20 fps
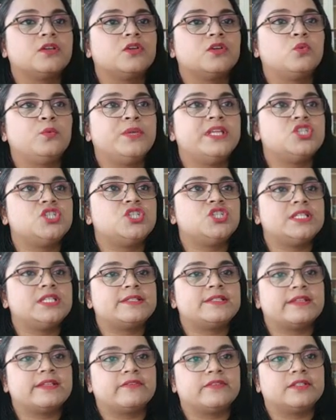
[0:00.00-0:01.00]
Queen
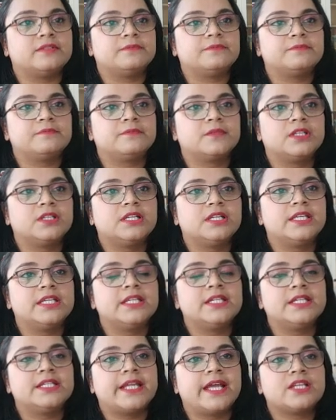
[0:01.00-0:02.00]
g7.
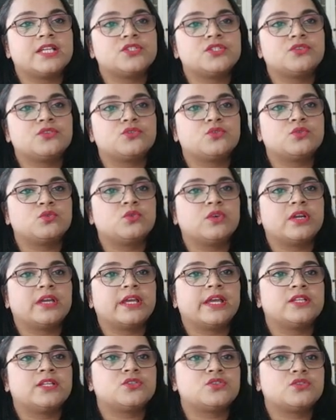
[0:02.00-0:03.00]
He attacks the rook
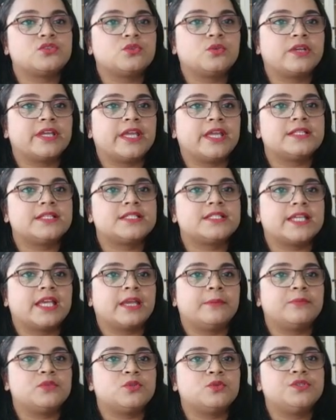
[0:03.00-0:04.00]
and so gains
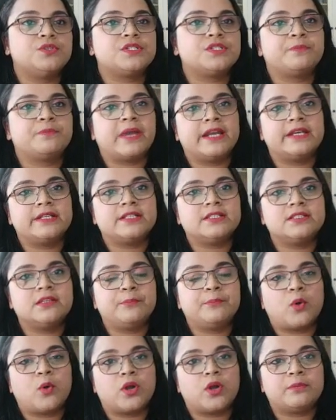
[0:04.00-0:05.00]
time to dismantle
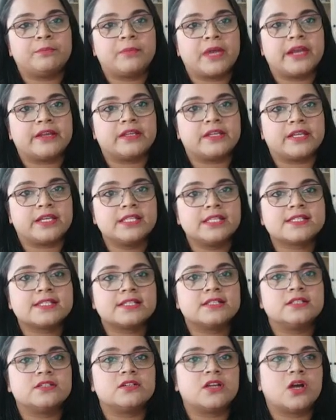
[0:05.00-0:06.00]
the pawn
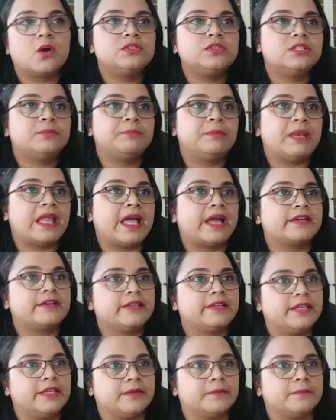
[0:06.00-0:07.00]
barricades around the
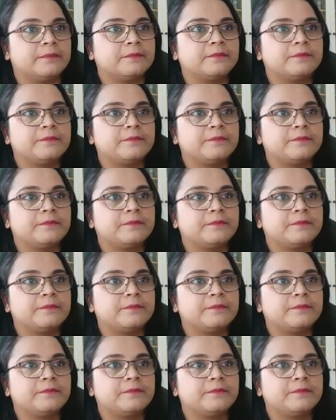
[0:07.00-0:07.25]
black king.